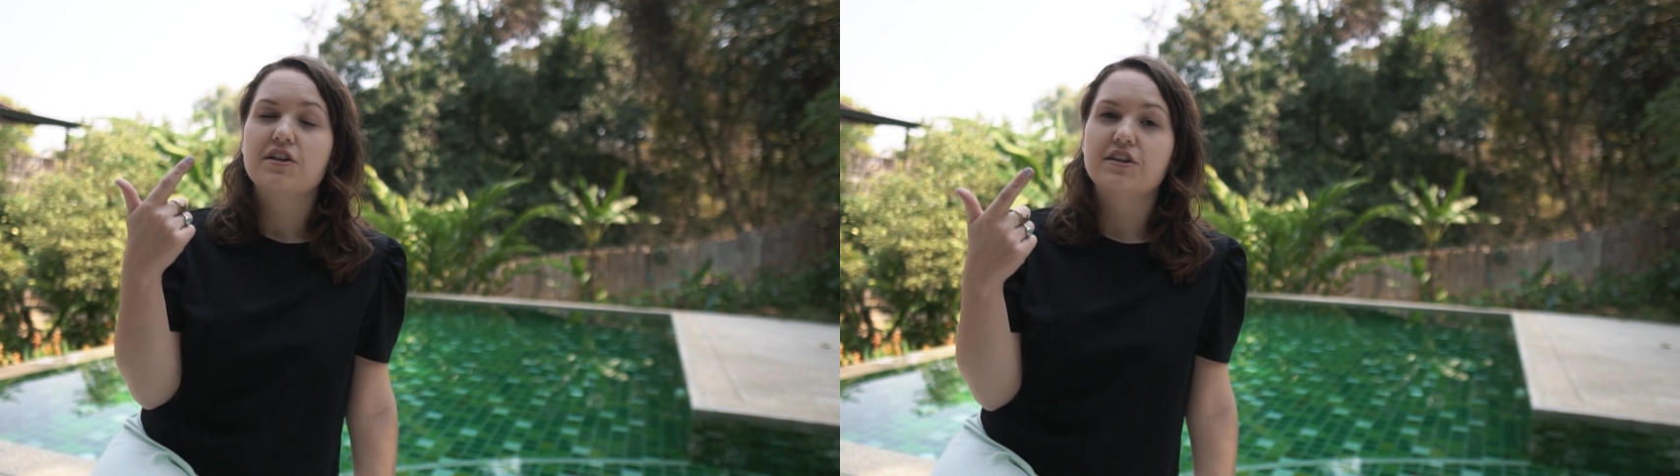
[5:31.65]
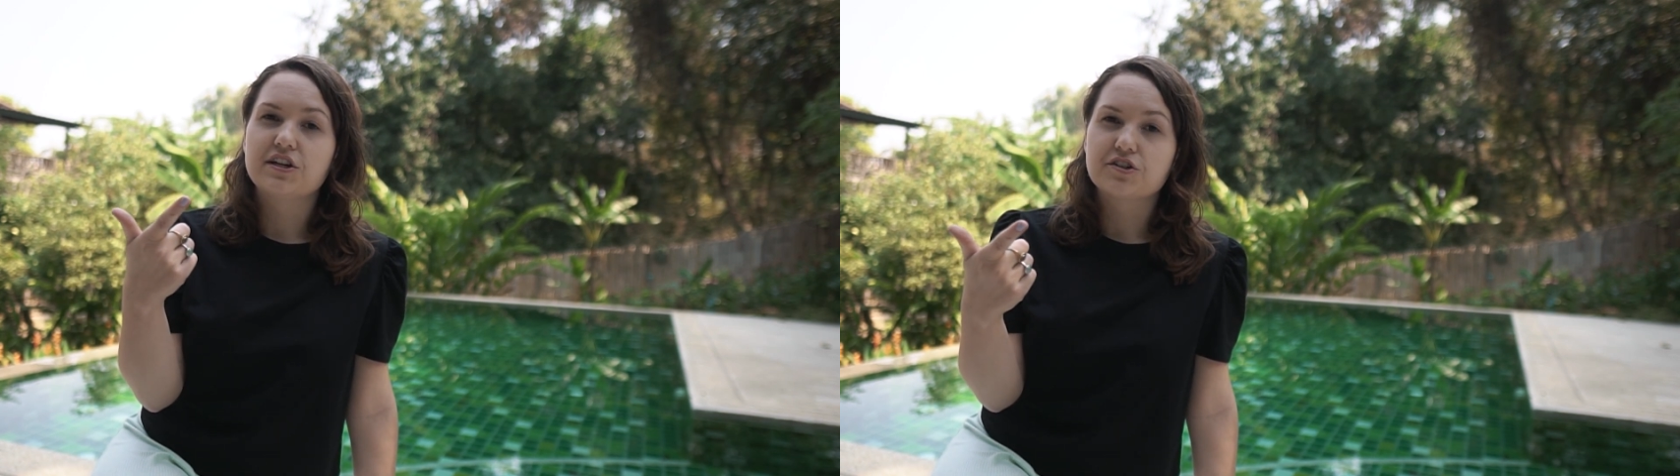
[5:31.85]

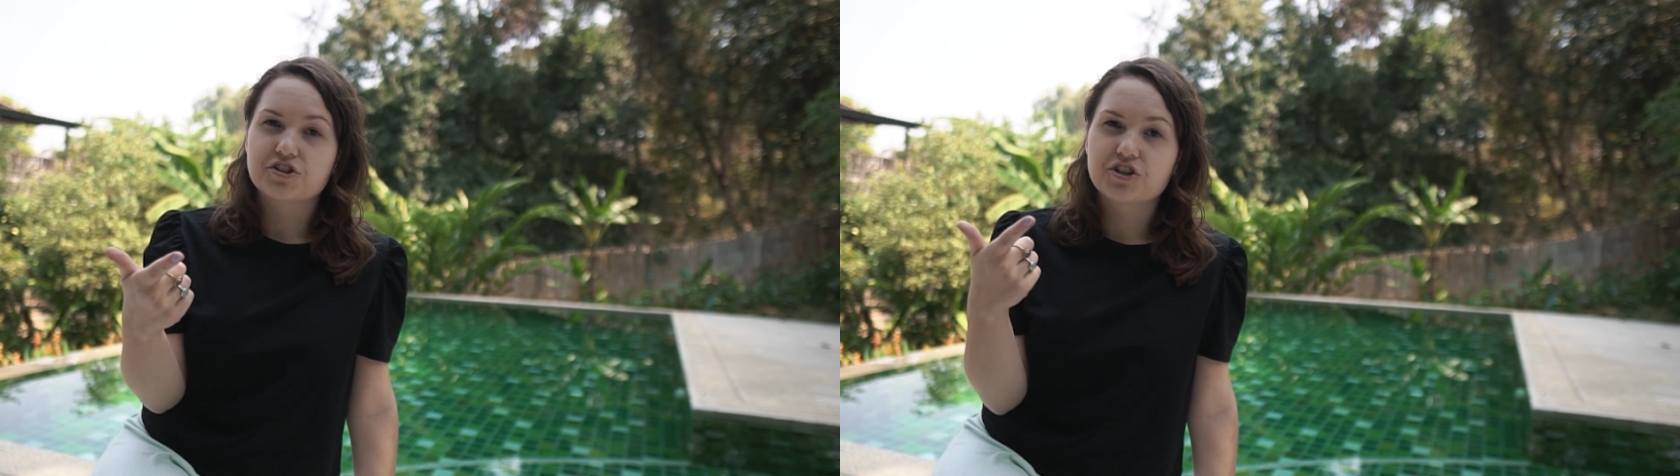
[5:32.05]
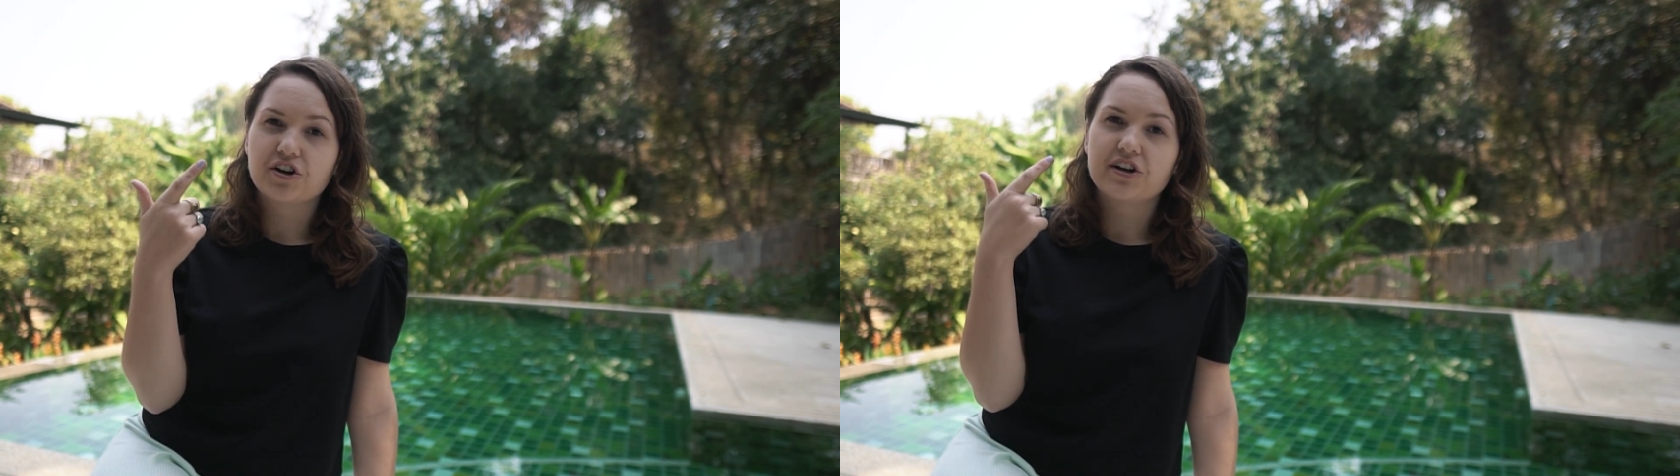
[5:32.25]
the
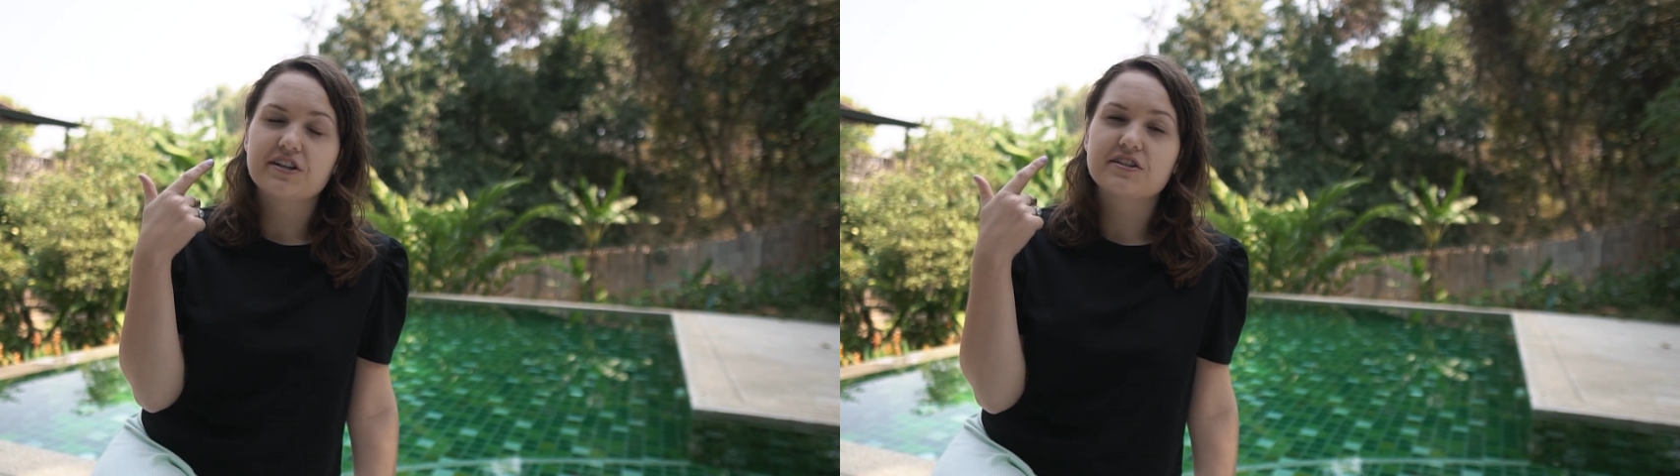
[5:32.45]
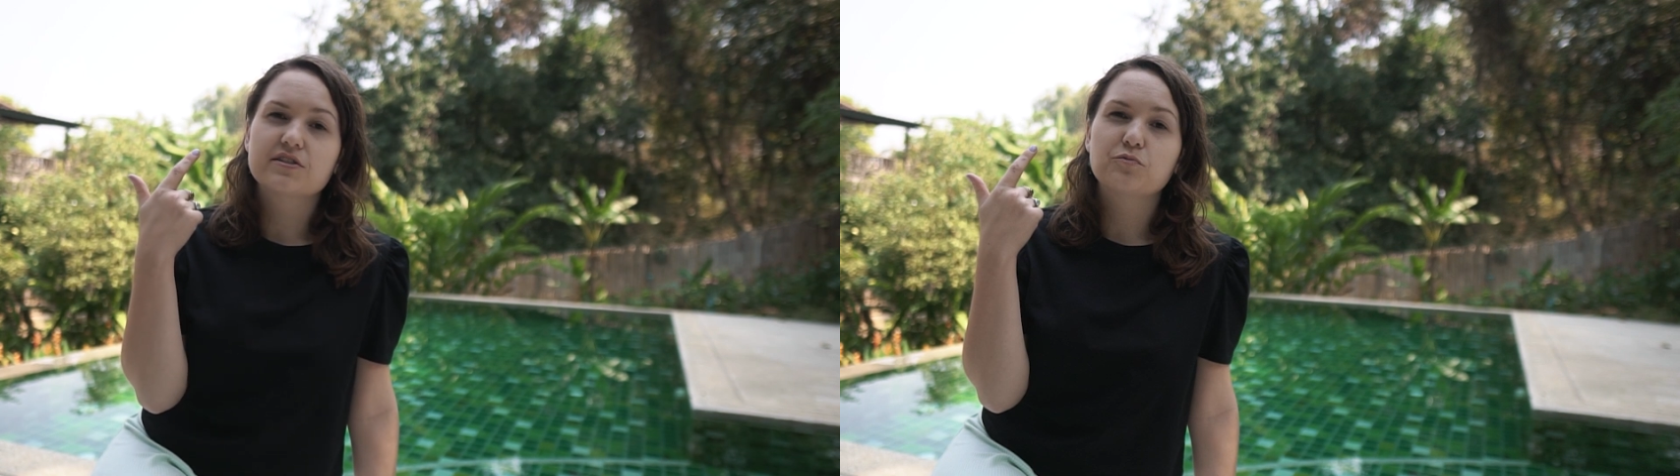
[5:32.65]

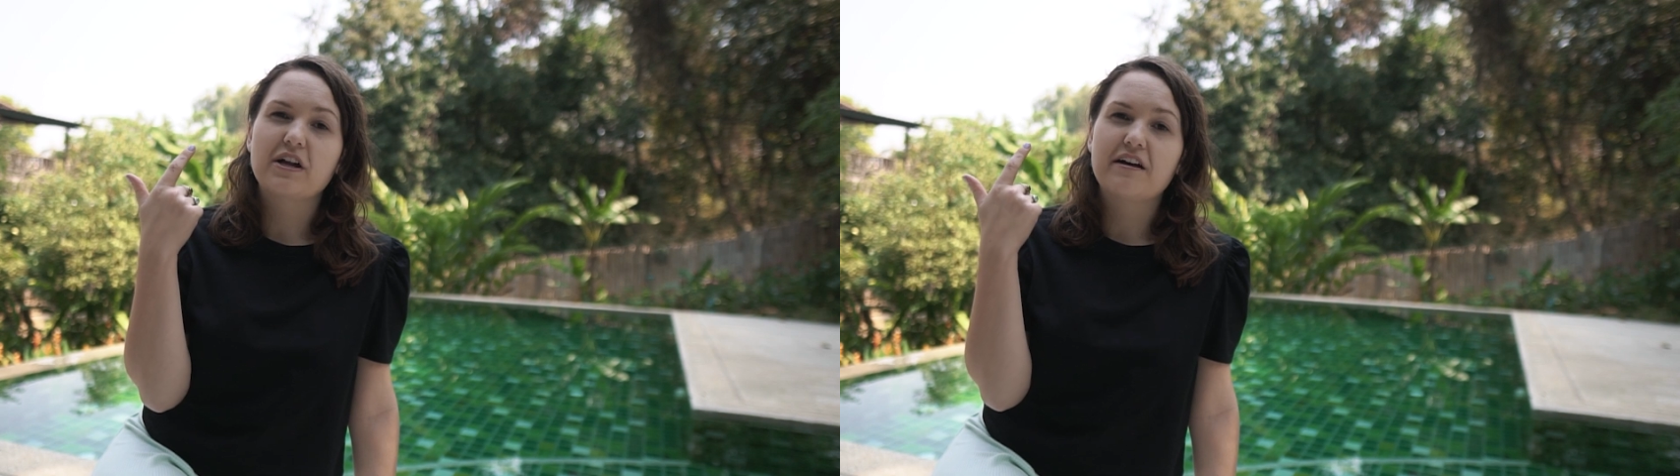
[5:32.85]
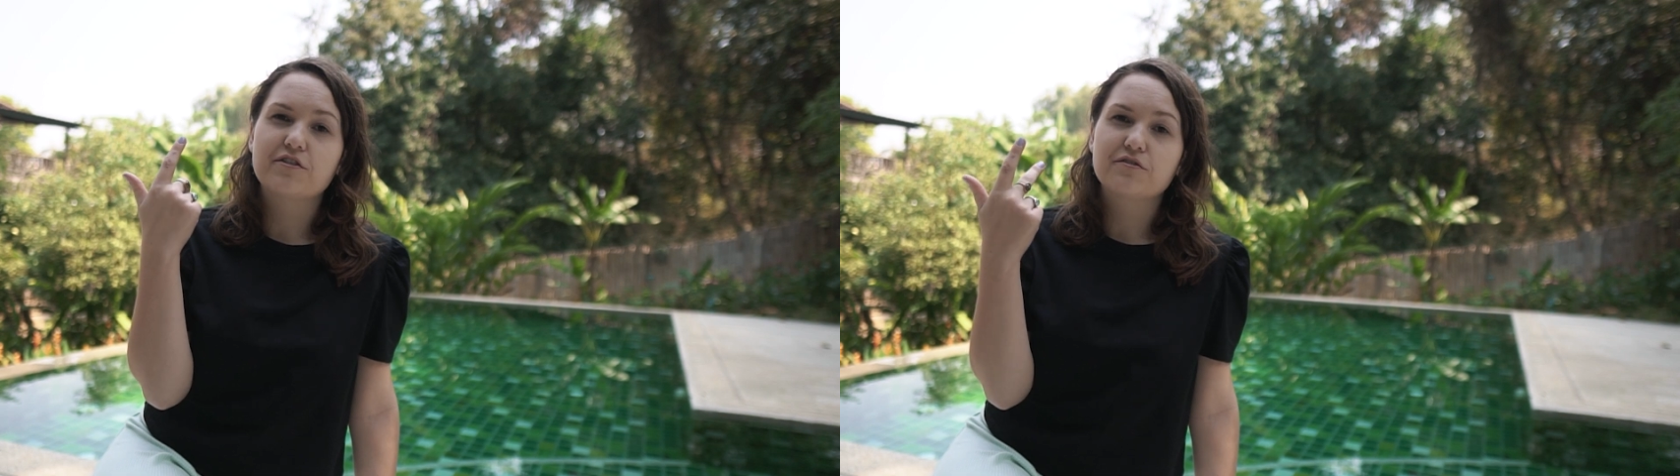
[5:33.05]
insurance,
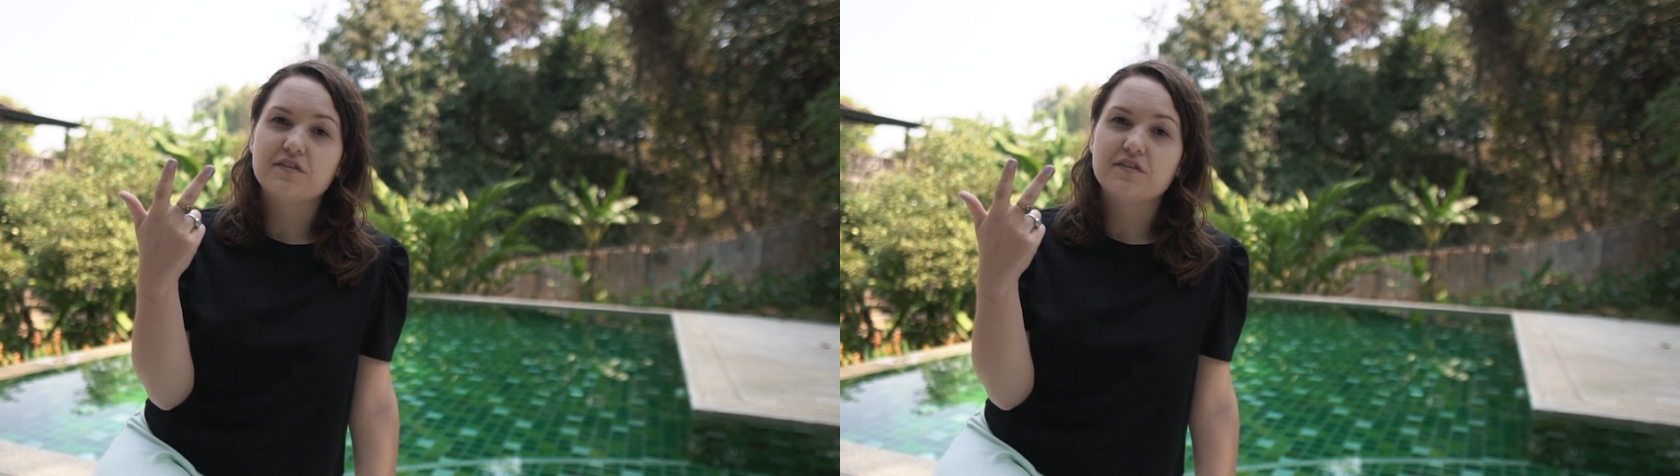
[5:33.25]
whatever